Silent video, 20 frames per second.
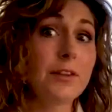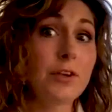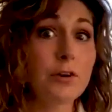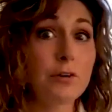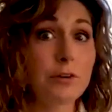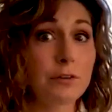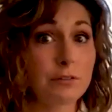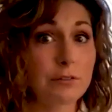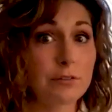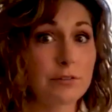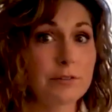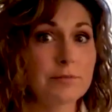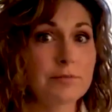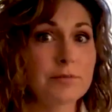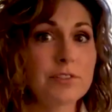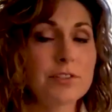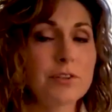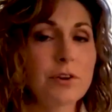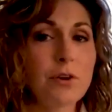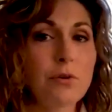earth,
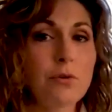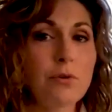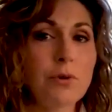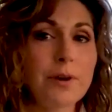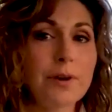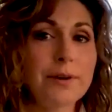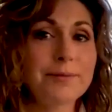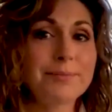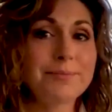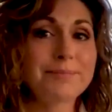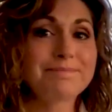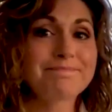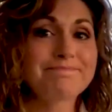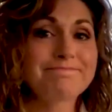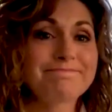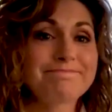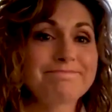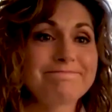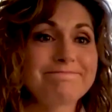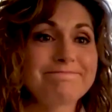so
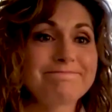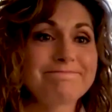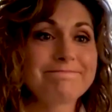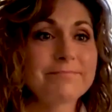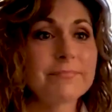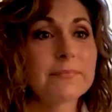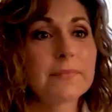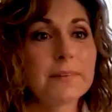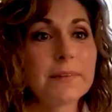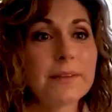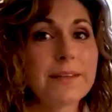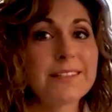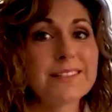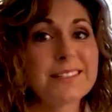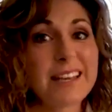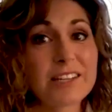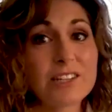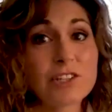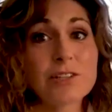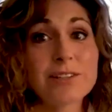it's
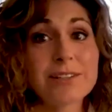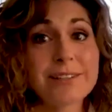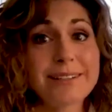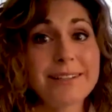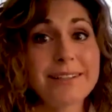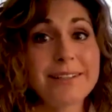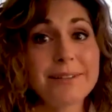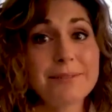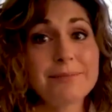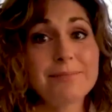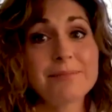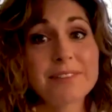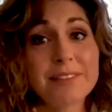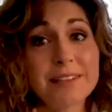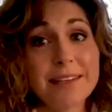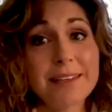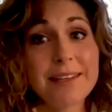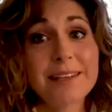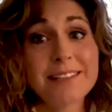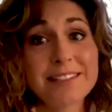actually
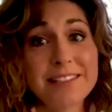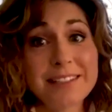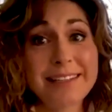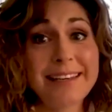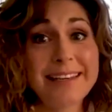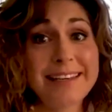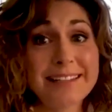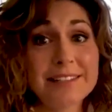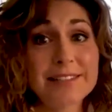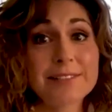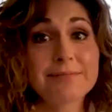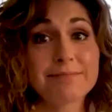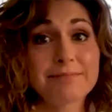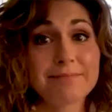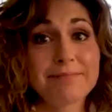delayed.